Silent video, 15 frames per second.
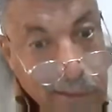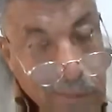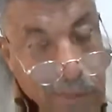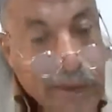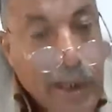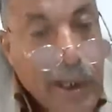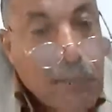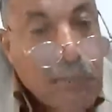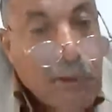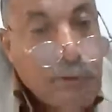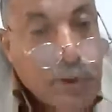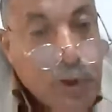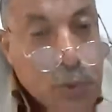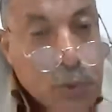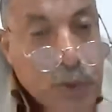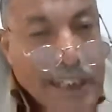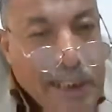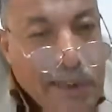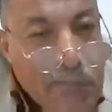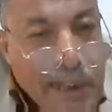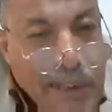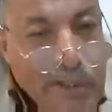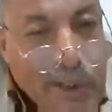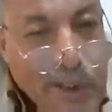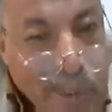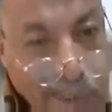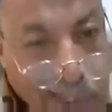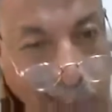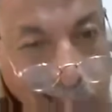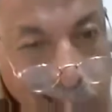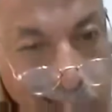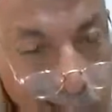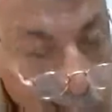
with the help of which we can measure things.